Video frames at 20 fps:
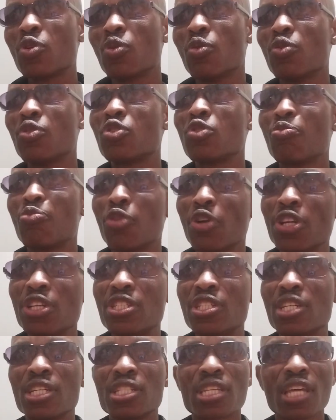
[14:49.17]
to
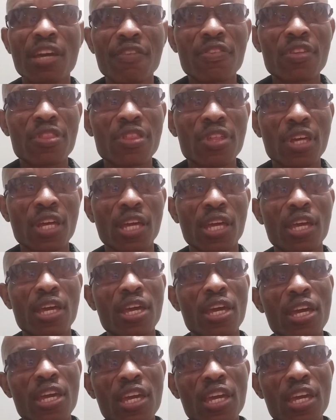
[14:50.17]
politics, everything,